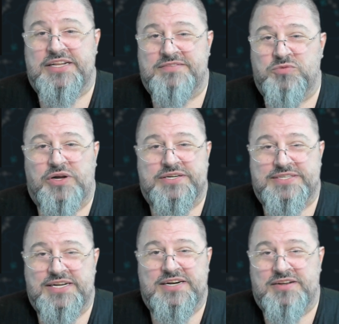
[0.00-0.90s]
we are
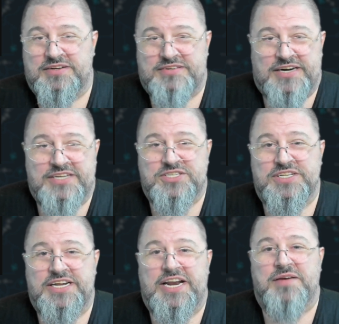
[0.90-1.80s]
still crunching
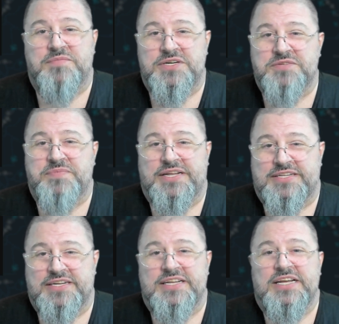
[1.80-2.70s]
the numbers, but there